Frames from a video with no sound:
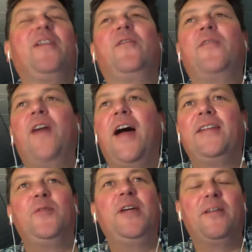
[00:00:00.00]

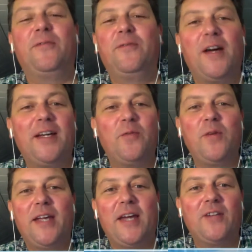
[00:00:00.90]
"Finally, we get a fucking
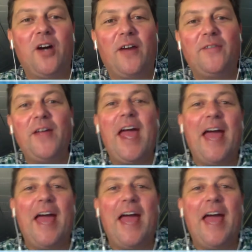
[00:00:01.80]
weekend off," and